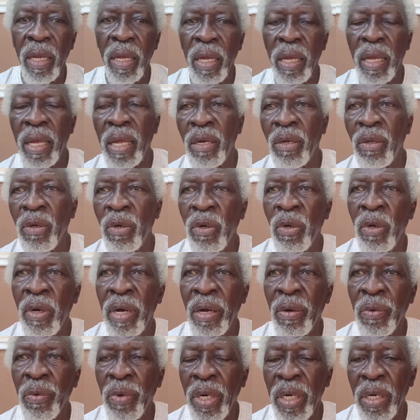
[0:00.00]
Hello
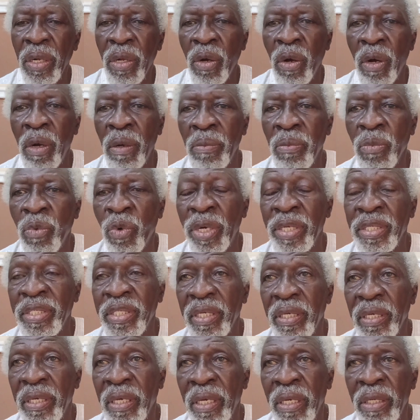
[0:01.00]
and welcome once
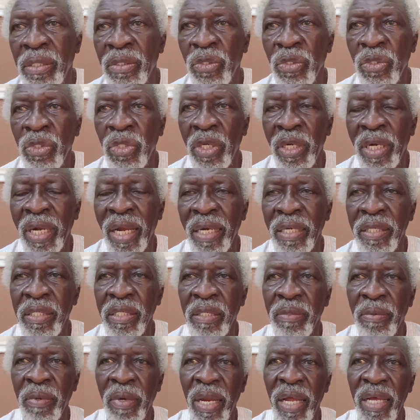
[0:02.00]
again to
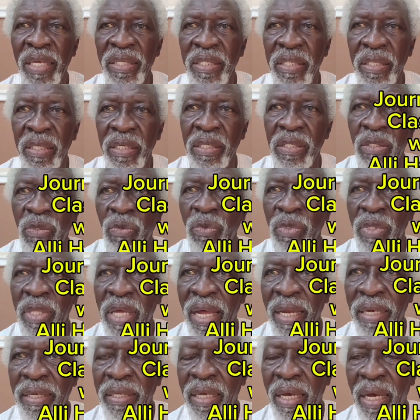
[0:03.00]
Journalism Classics with
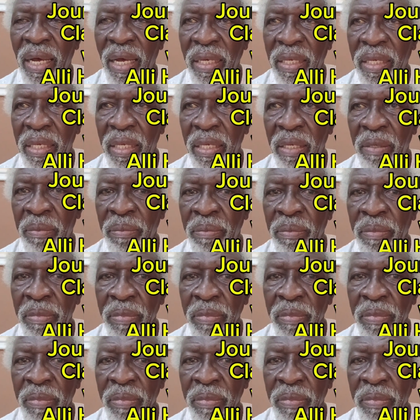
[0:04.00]
Ali Hakim.